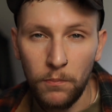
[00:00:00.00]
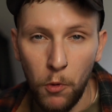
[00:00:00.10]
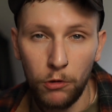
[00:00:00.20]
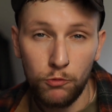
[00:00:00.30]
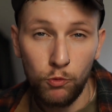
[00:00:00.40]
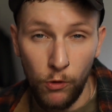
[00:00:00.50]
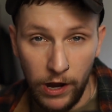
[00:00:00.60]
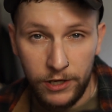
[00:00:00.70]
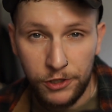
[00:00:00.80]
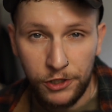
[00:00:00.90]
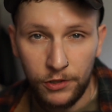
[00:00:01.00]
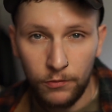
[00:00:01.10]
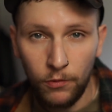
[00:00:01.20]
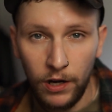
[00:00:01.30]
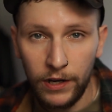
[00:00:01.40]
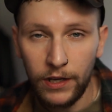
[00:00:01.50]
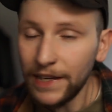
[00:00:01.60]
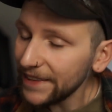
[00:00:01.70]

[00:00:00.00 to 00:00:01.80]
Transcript: rich, right?